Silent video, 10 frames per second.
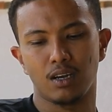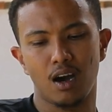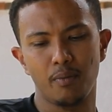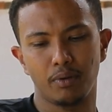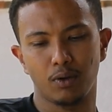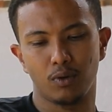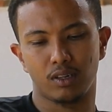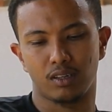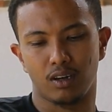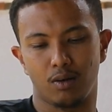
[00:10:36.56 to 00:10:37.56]
Coping
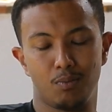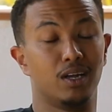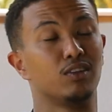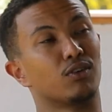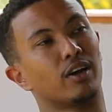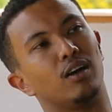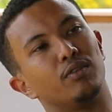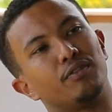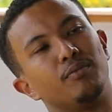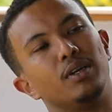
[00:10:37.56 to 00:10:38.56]
with mental
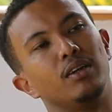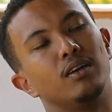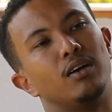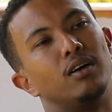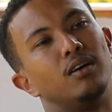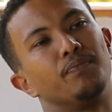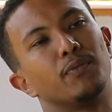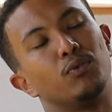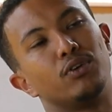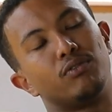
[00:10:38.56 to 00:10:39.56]
health for me
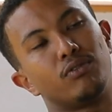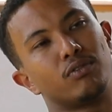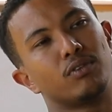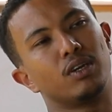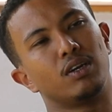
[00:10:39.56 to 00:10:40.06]
was,